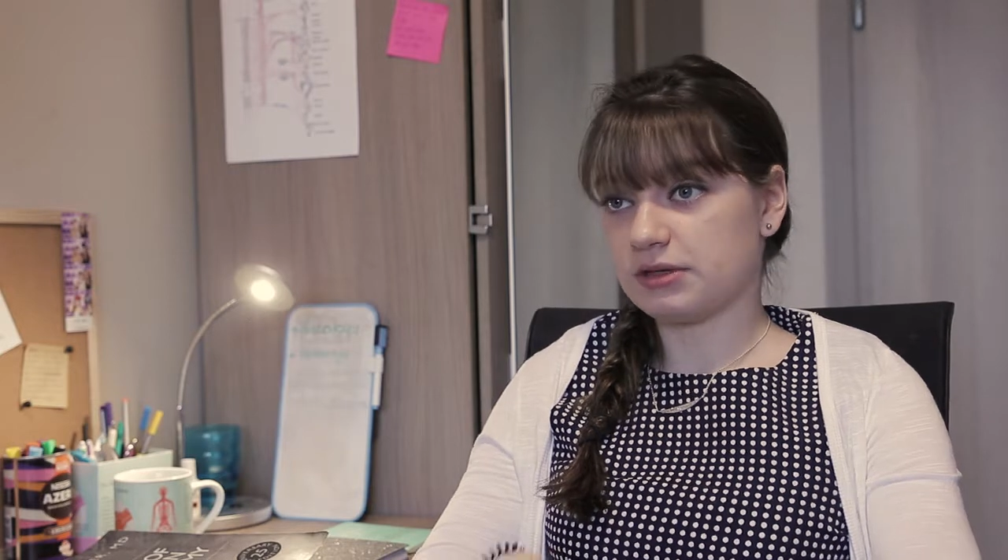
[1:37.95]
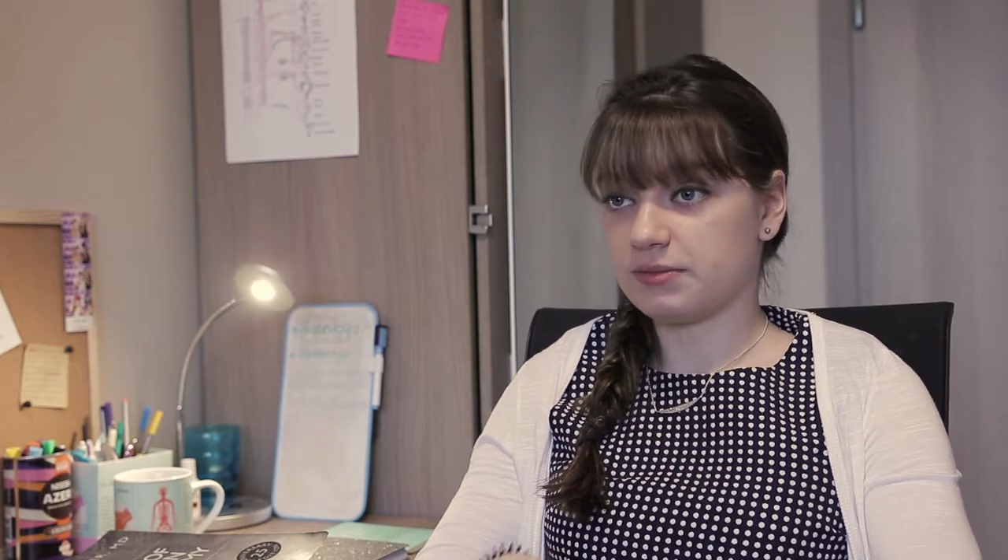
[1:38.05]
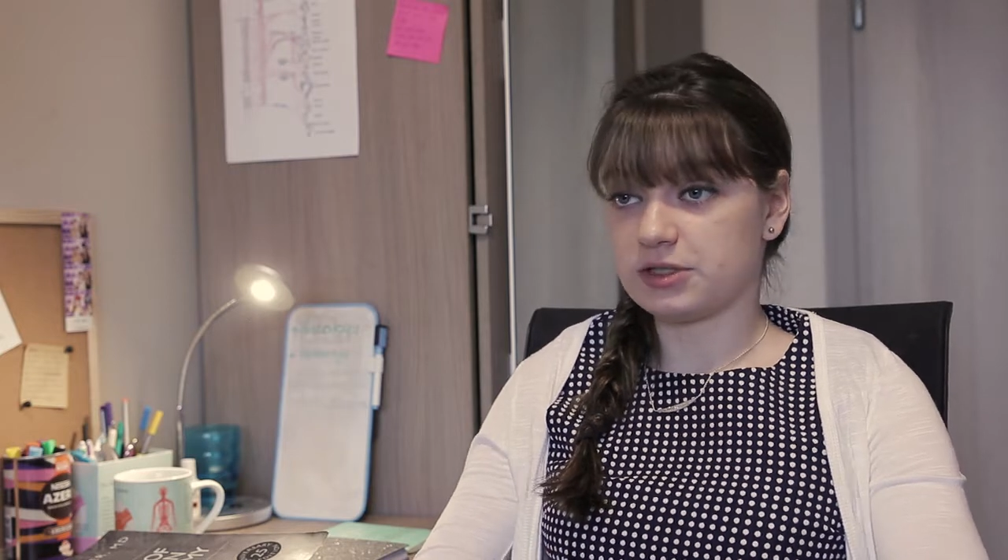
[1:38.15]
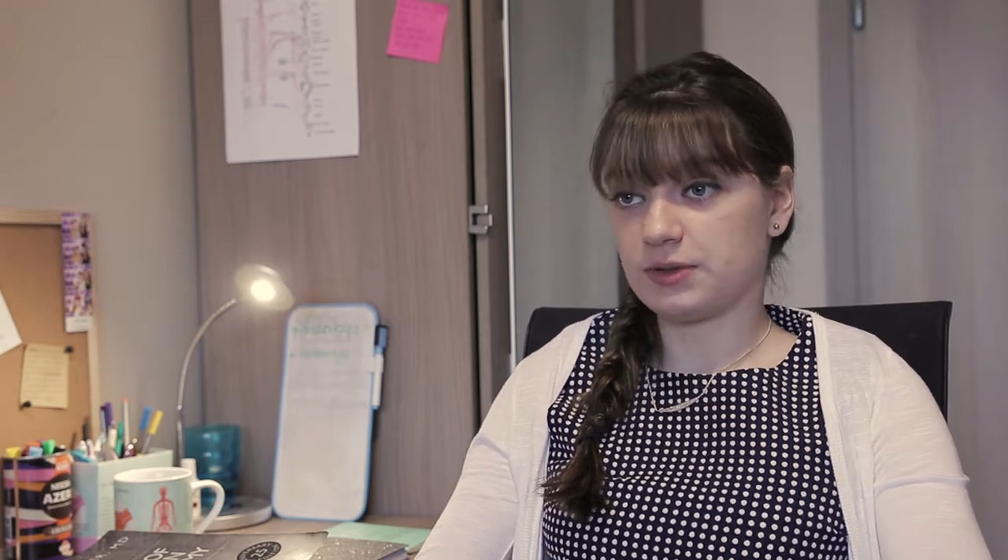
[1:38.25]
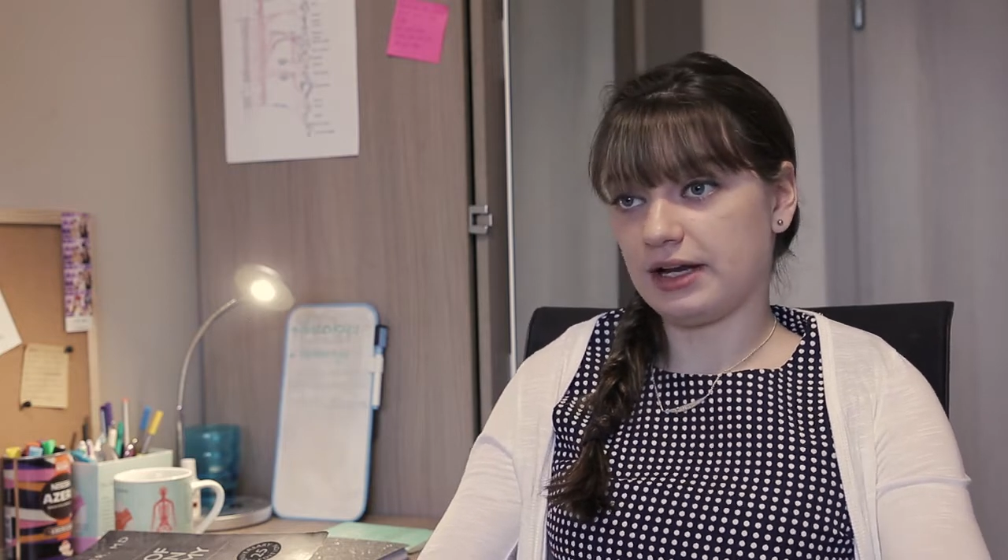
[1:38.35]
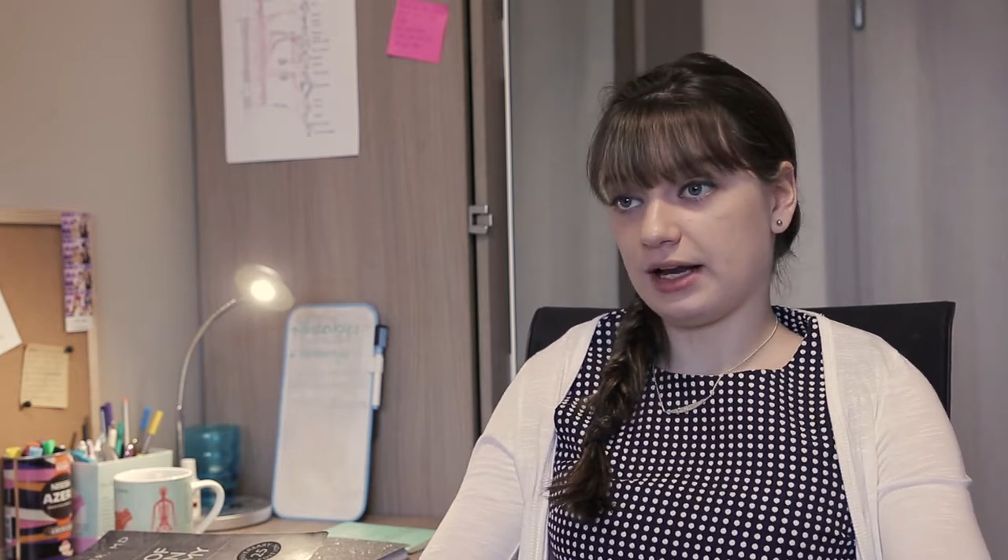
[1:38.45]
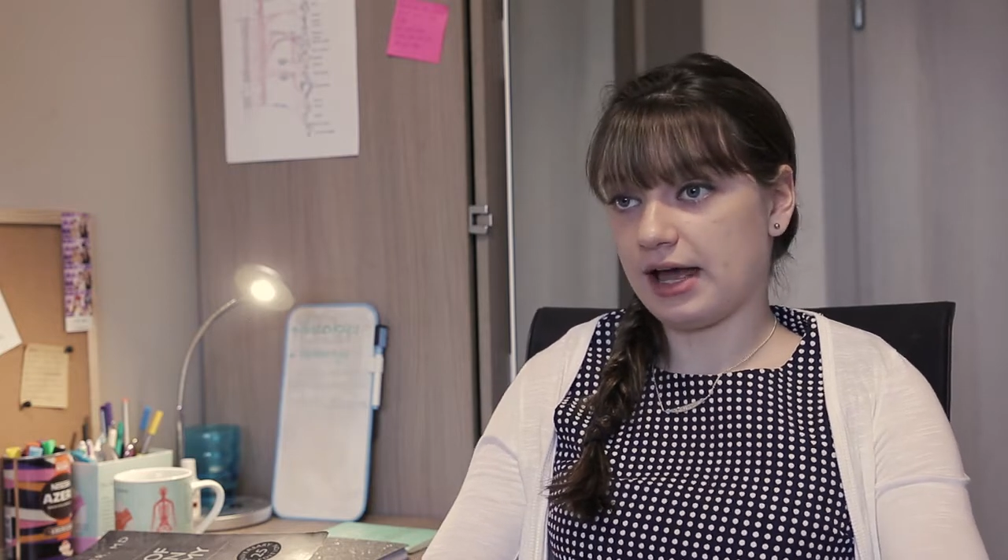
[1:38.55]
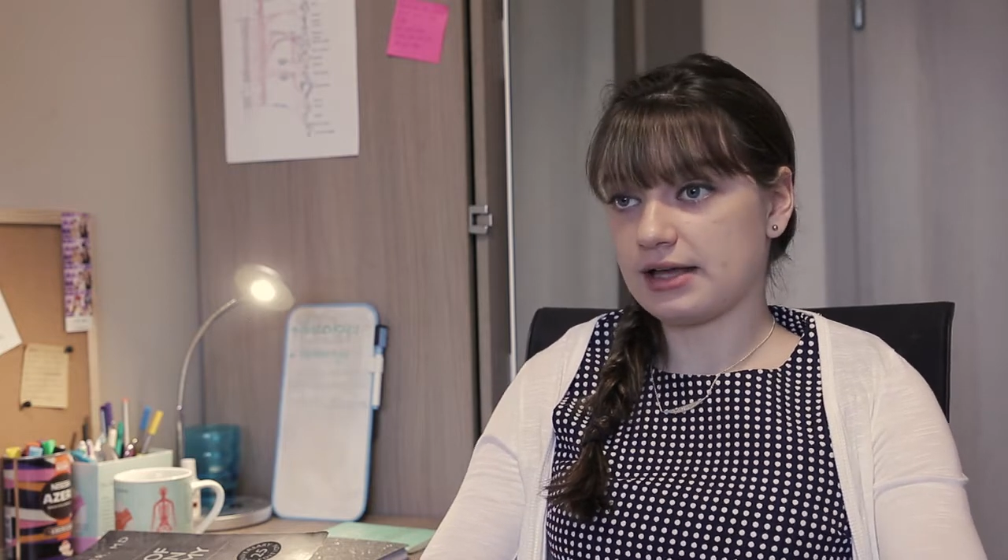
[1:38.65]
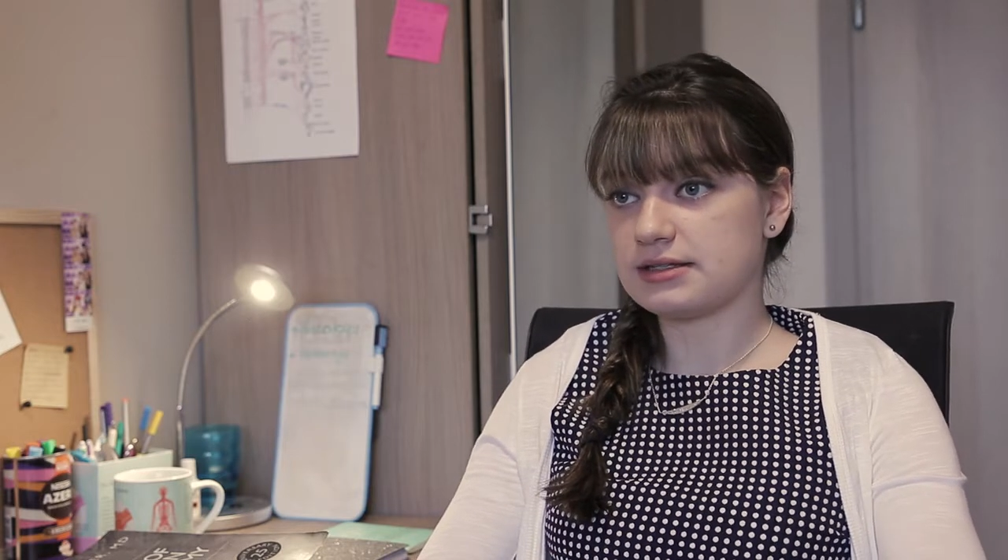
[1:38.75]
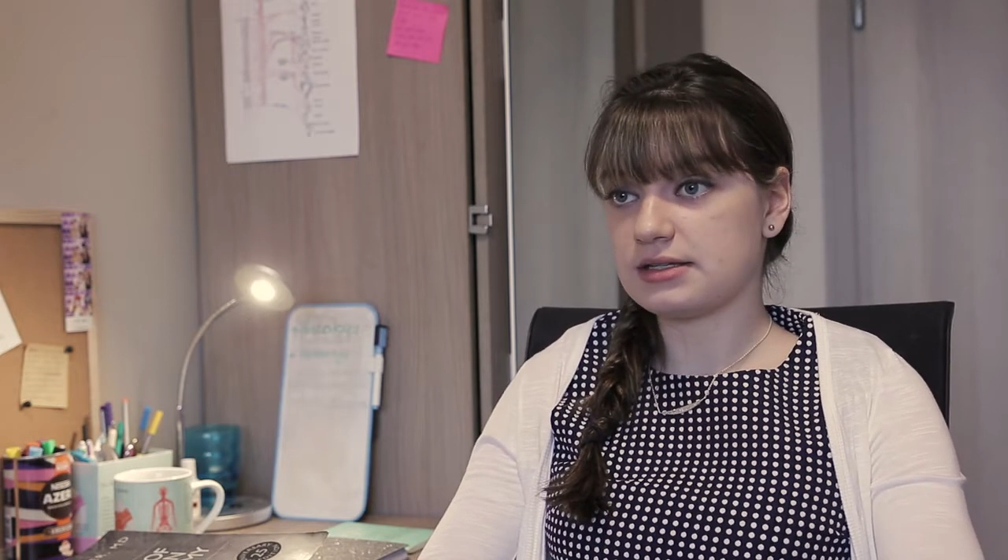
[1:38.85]
between
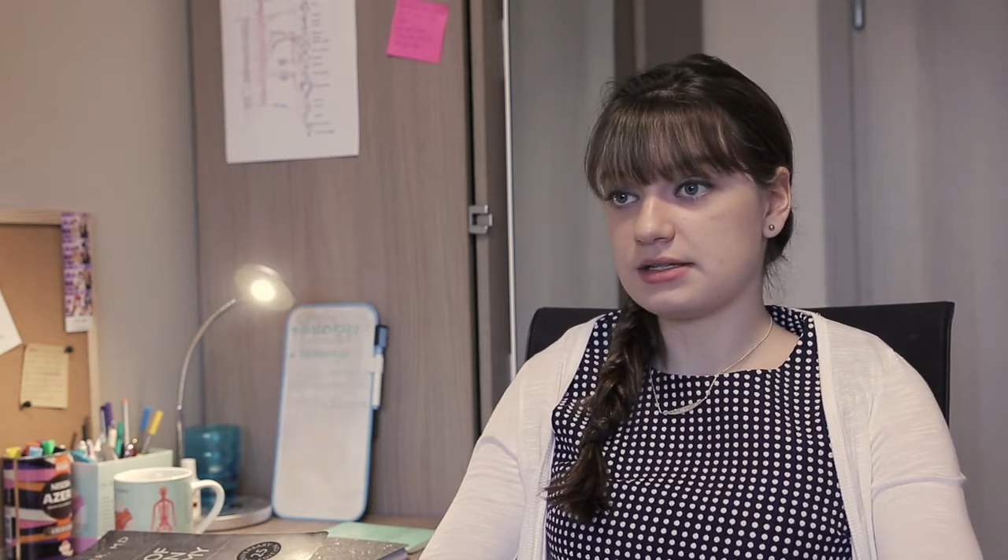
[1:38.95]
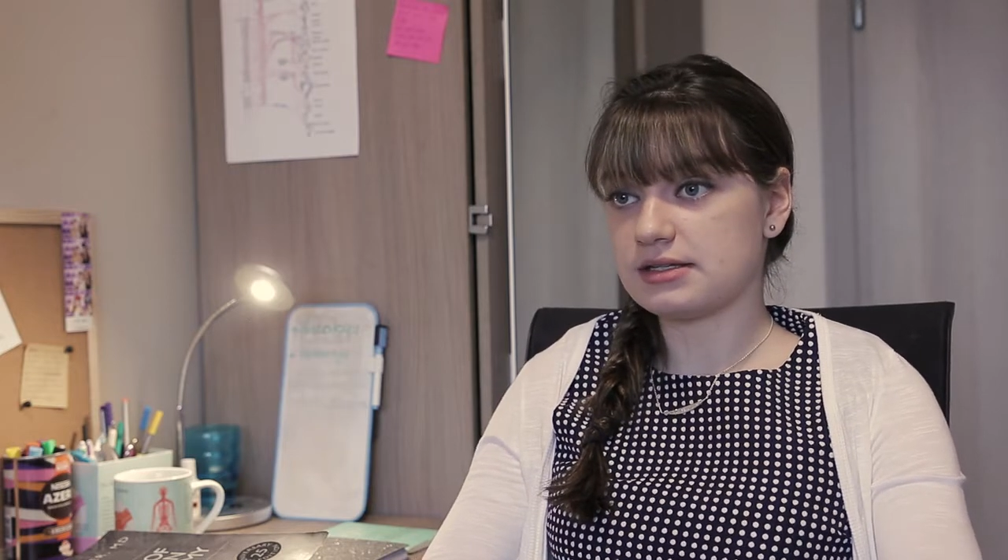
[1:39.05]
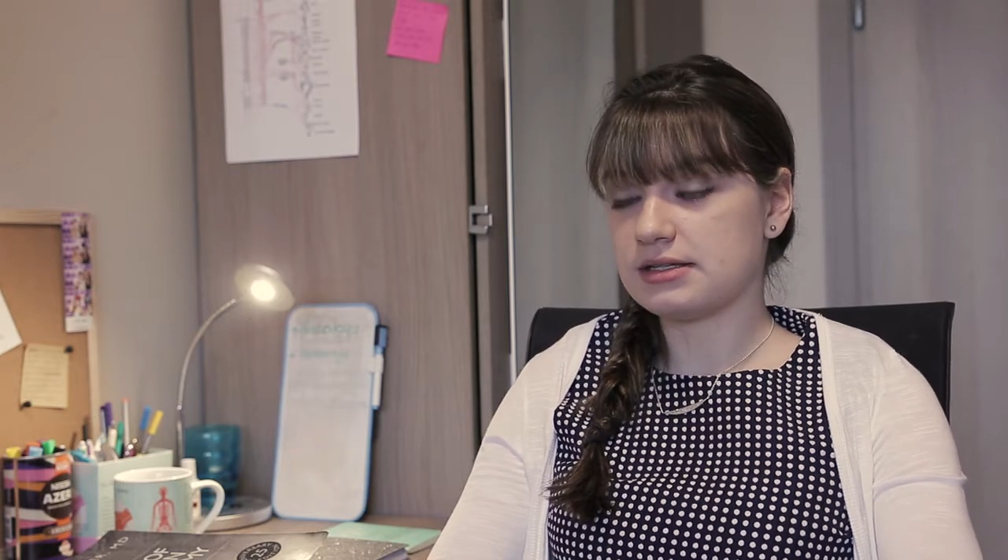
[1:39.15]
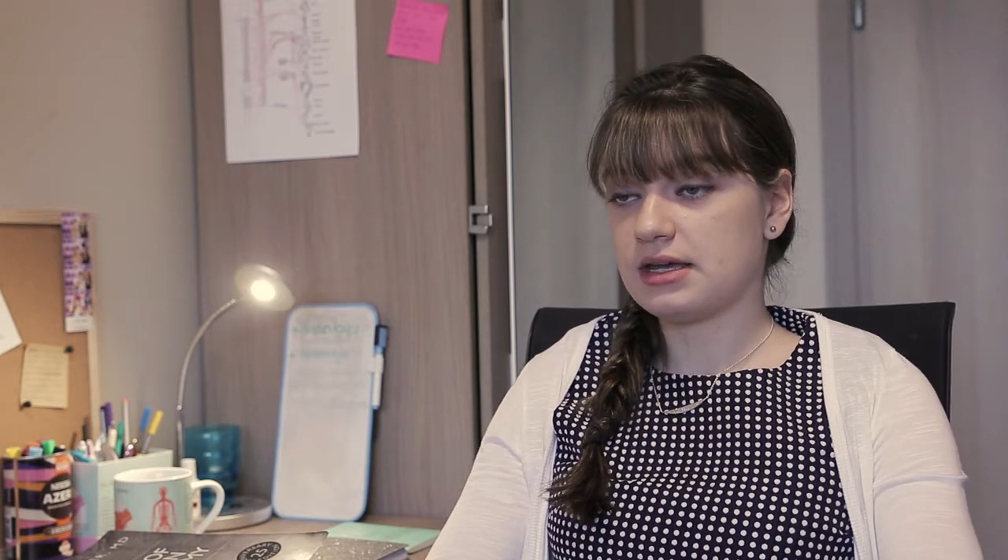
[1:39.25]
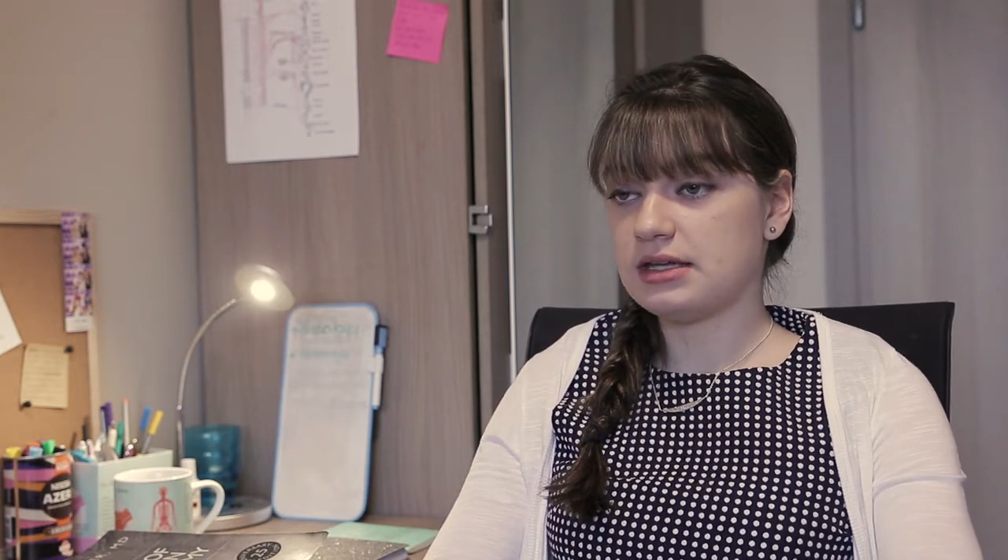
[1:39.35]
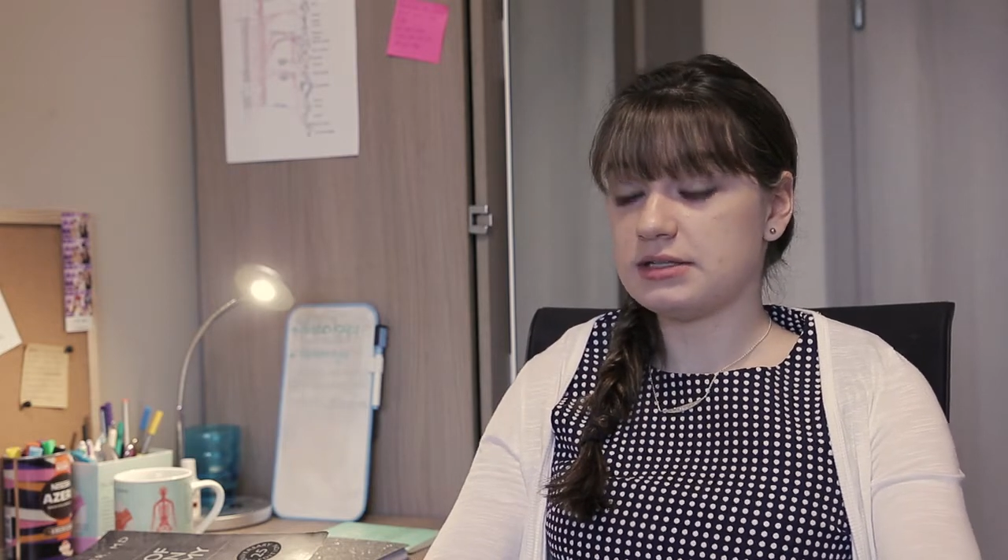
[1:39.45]
classes.